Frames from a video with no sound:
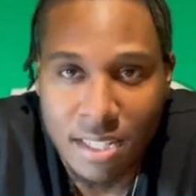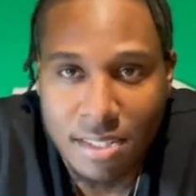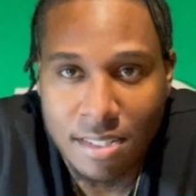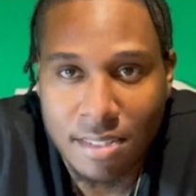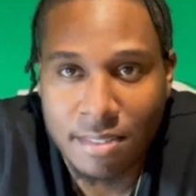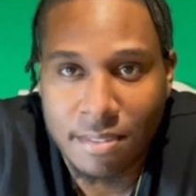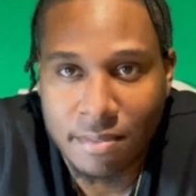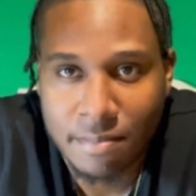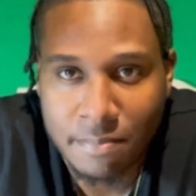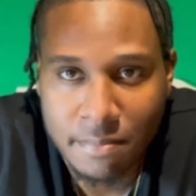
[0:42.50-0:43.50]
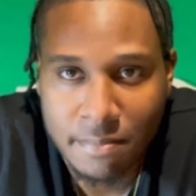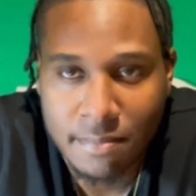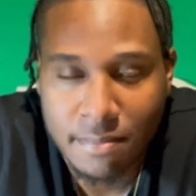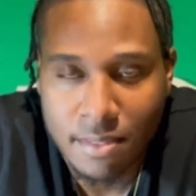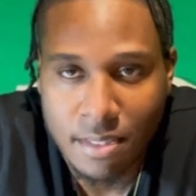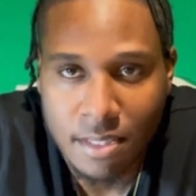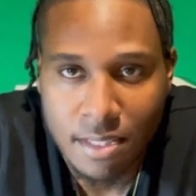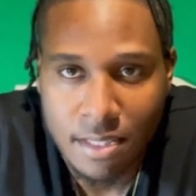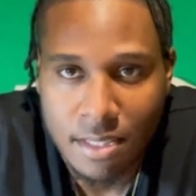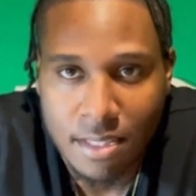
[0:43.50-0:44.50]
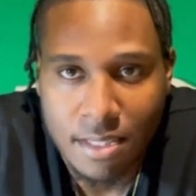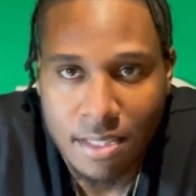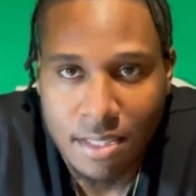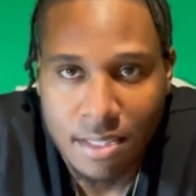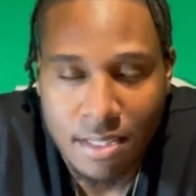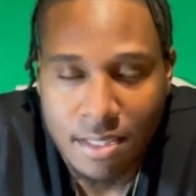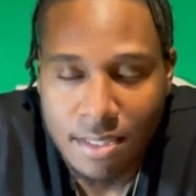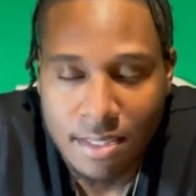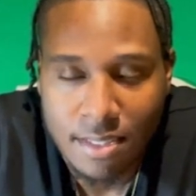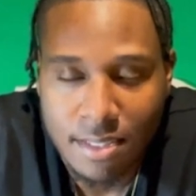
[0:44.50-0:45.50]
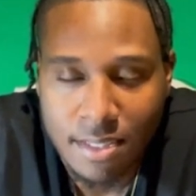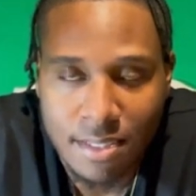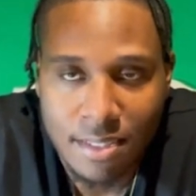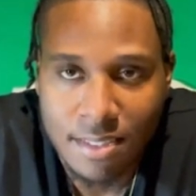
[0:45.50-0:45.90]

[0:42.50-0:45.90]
Nobody speaks.